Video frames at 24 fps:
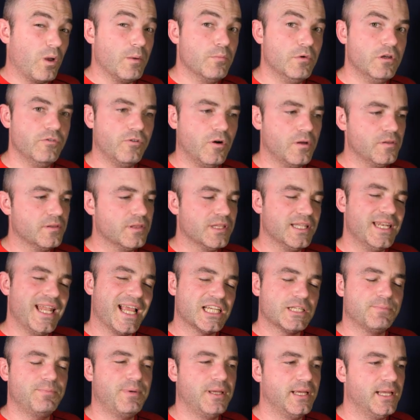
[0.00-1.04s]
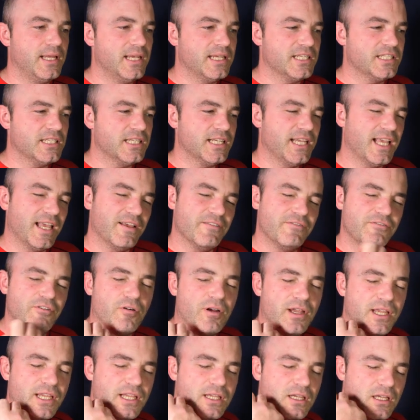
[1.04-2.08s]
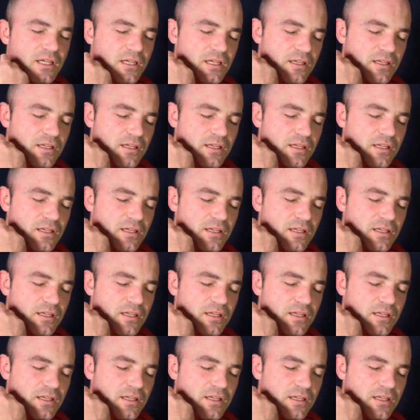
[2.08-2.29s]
we move on, the next bit is to get a very,